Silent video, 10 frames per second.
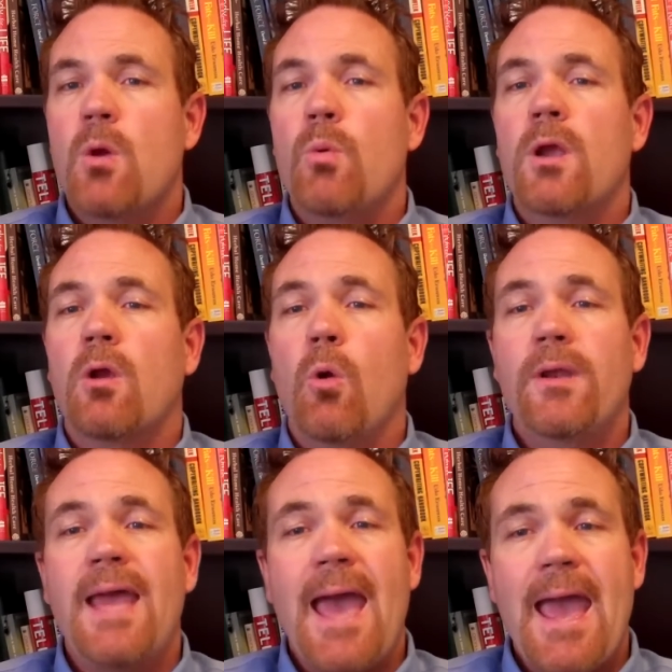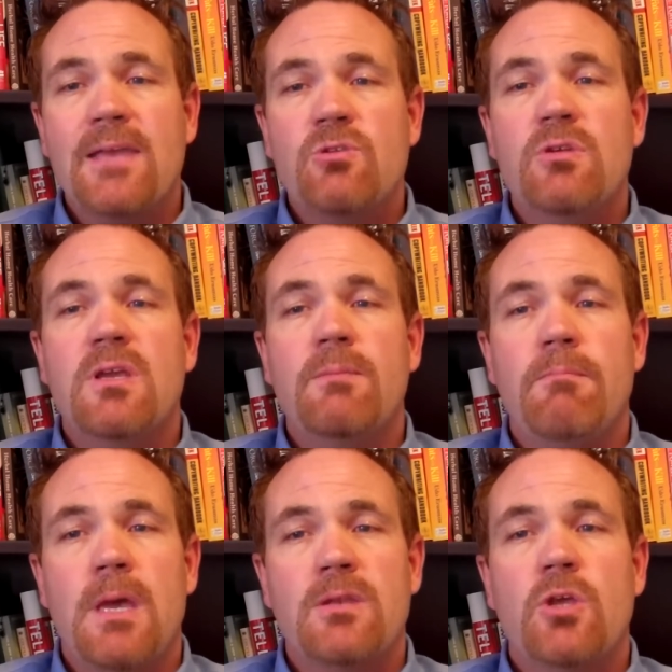We are going to ask you to
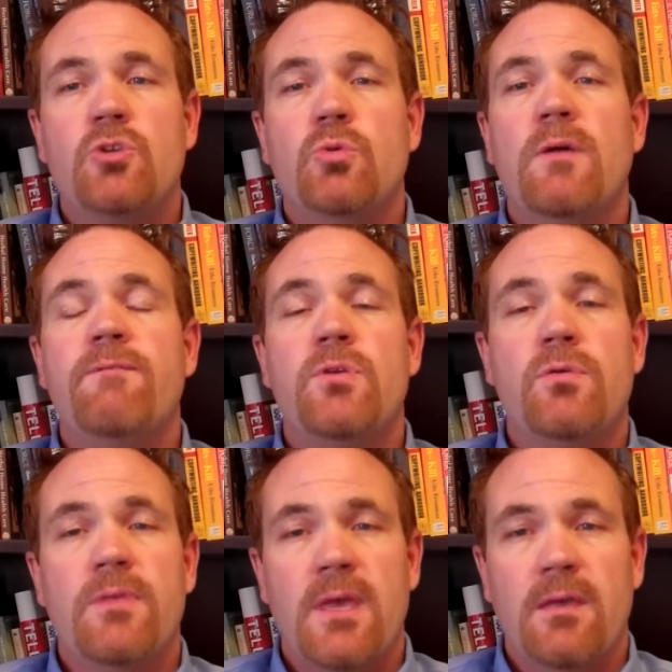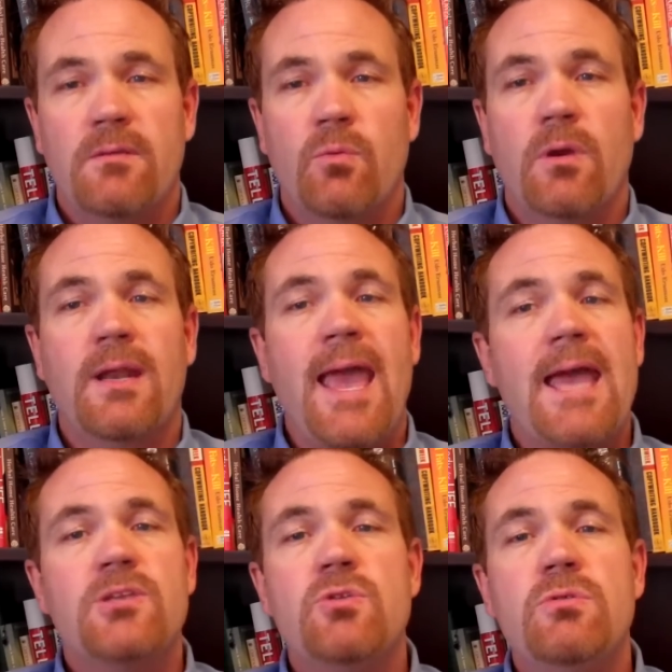commit to a few things. We're going to
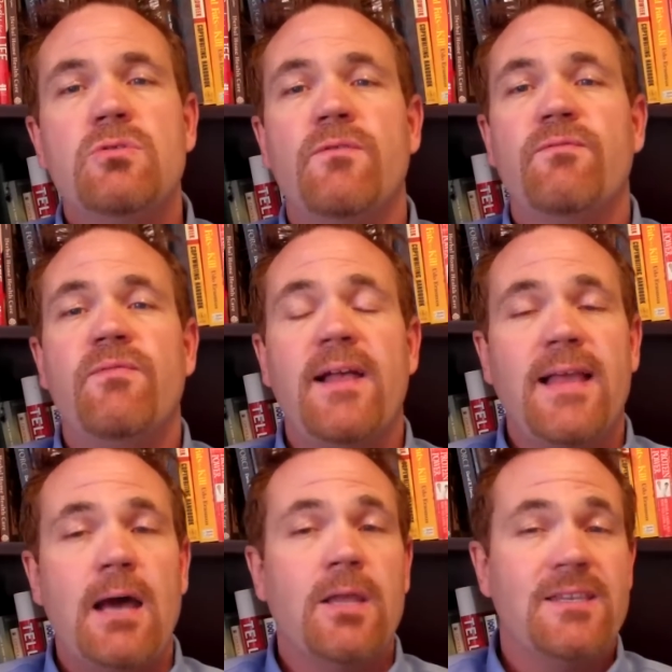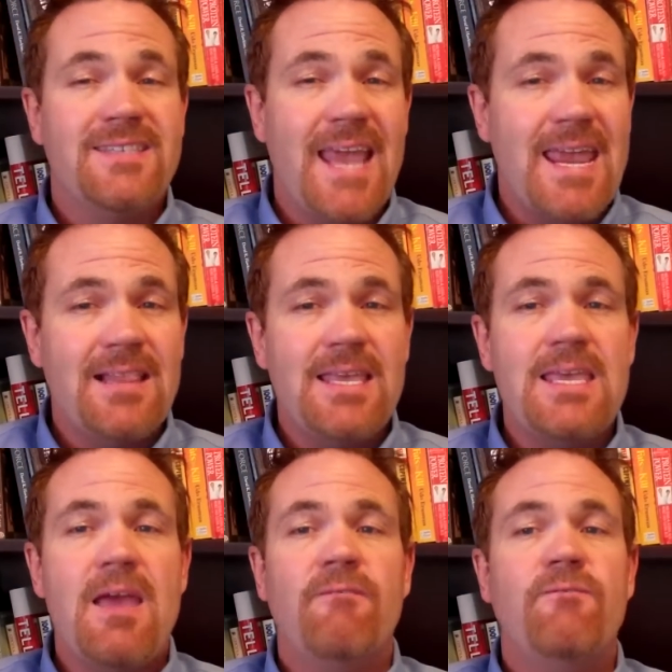ask you to fill out a
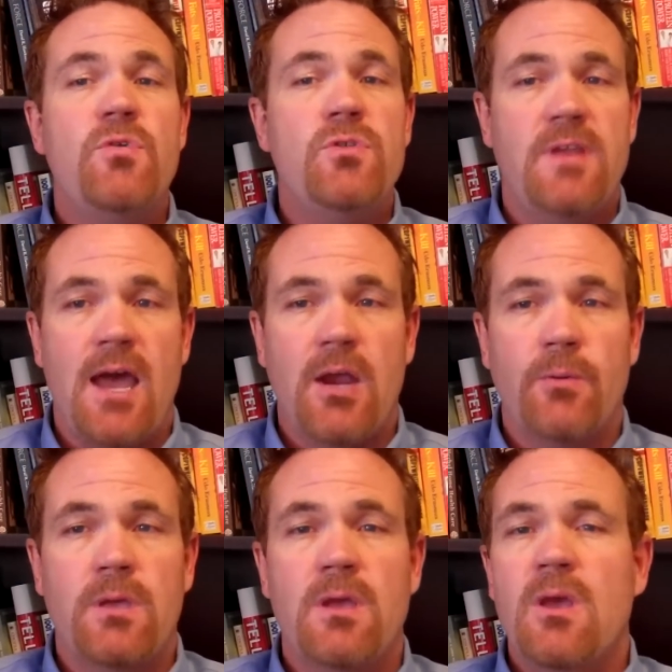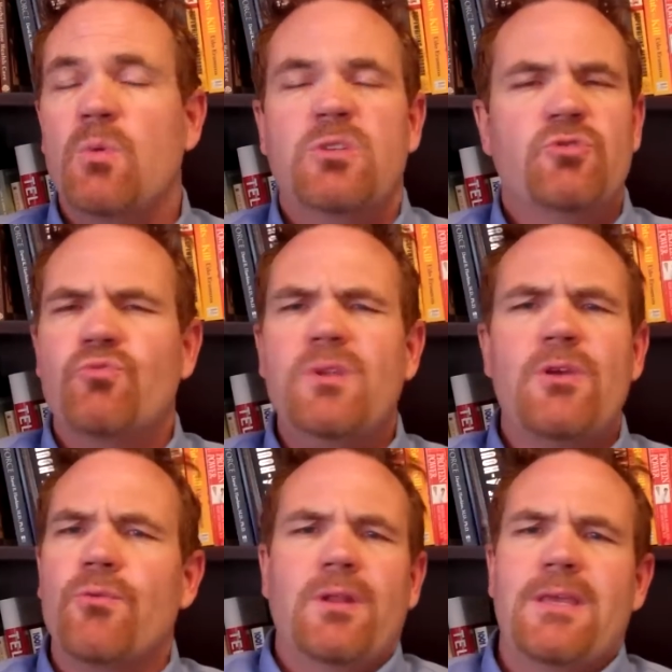daily food diary, which is
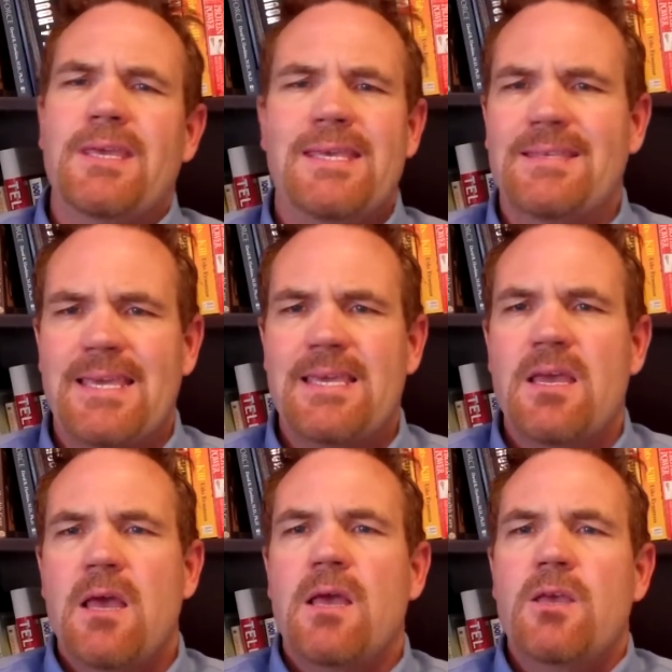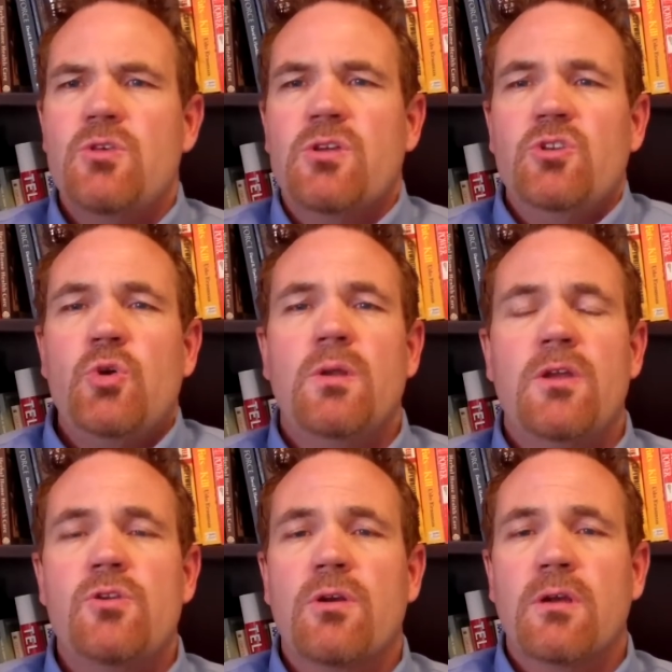really, really easy. You can do it
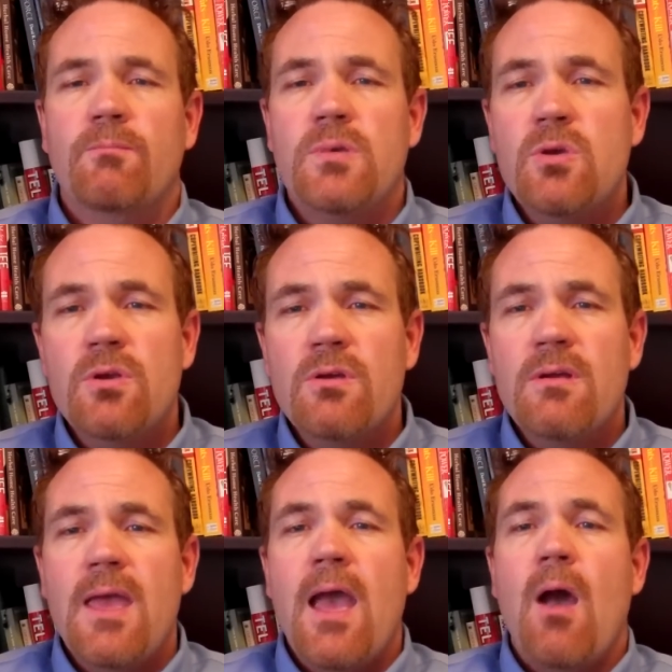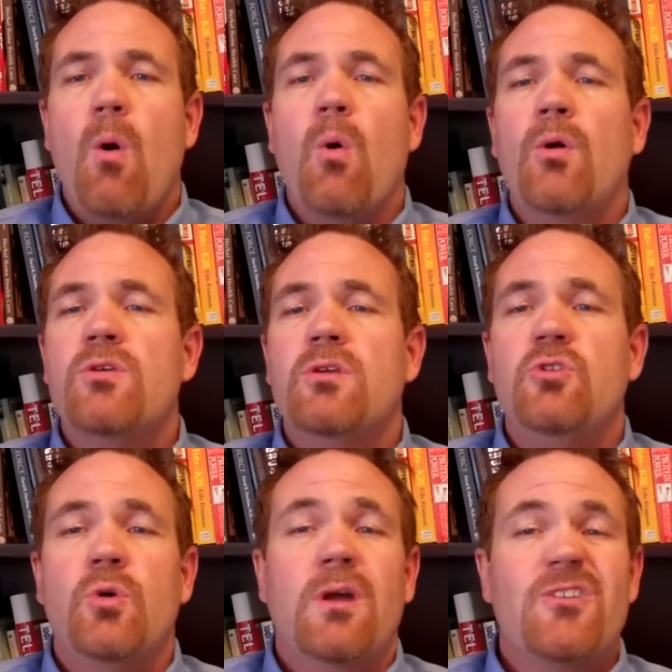on your computer, or you can
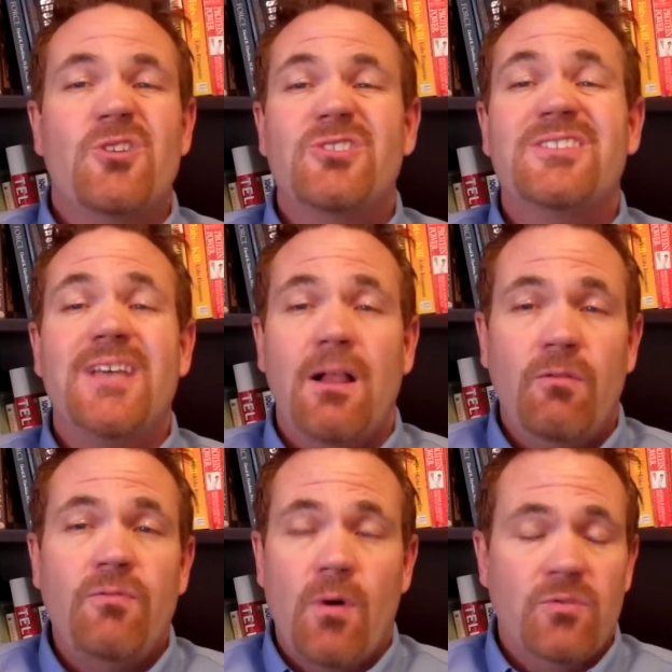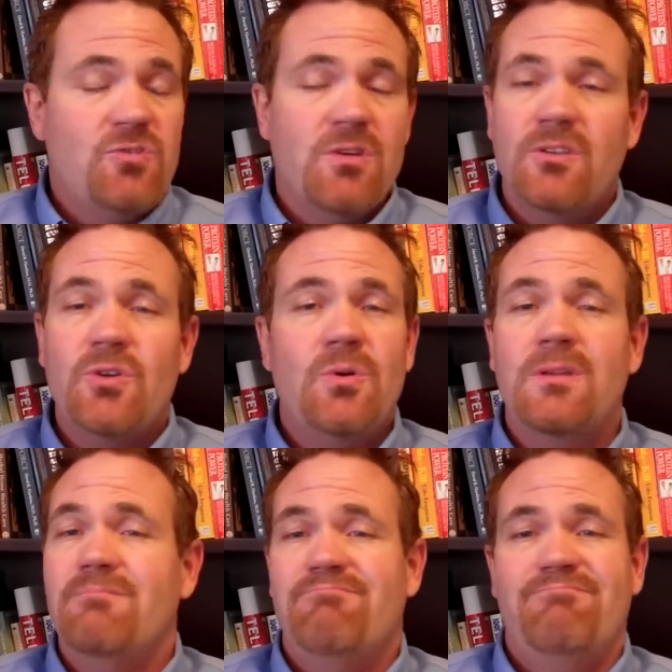do it on your cell phones. You can do
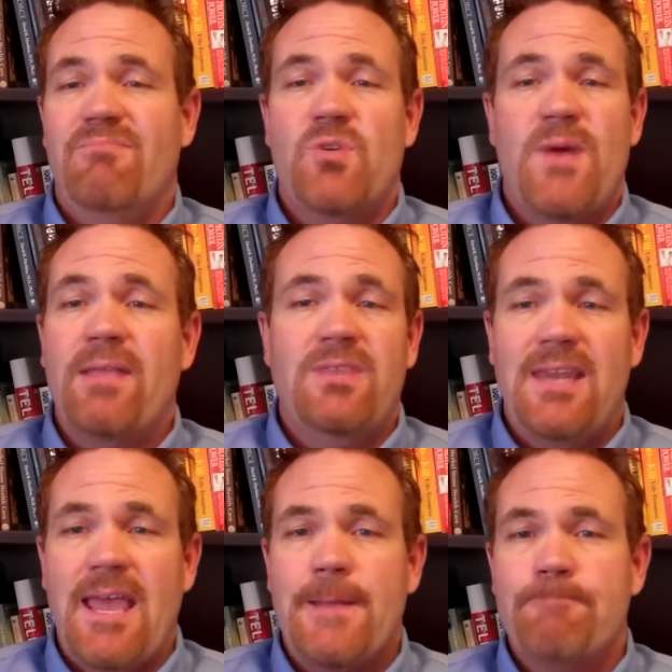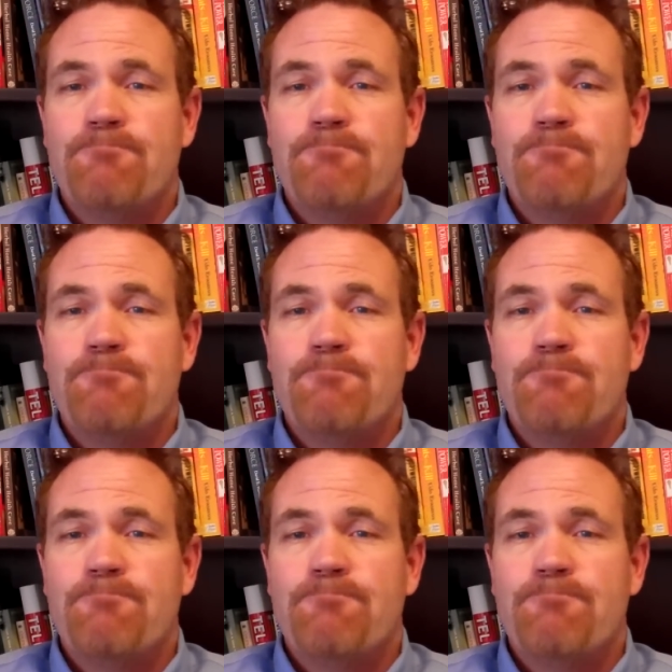it throughout the day.